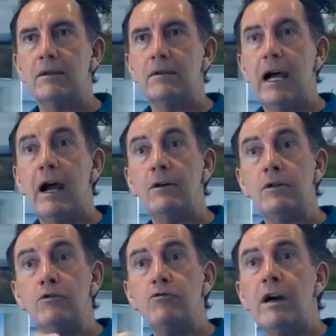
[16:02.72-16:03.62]
So how
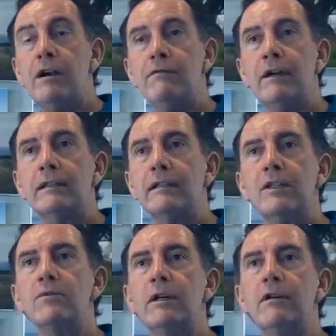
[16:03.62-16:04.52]
do you drive that? And
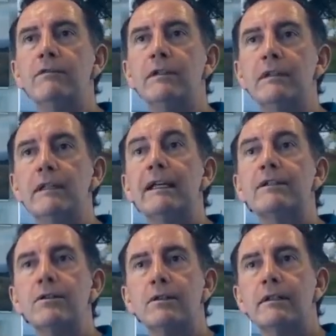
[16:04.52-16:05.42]
that's where often the
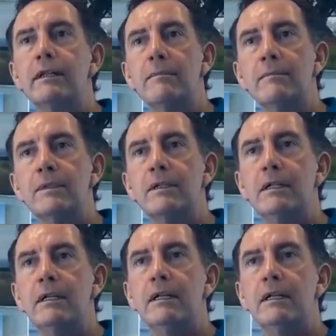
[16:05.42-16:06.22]
next hurdle comes.